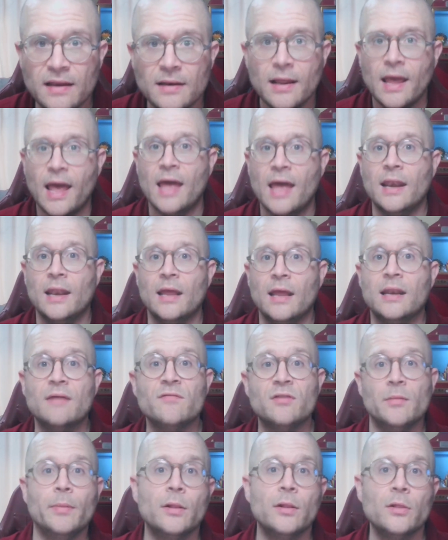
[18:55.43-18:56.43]
and
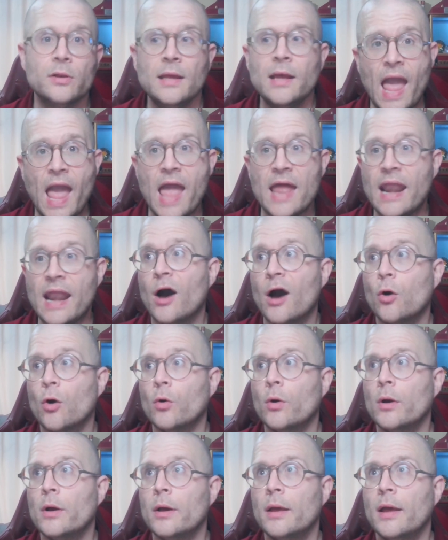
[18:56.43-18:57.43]
inevitability, and how
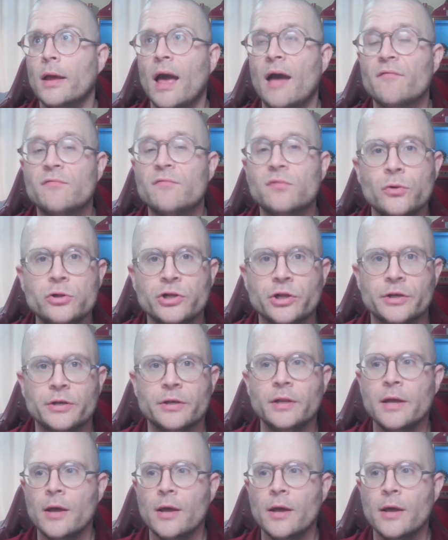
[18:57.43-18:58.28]
evolution,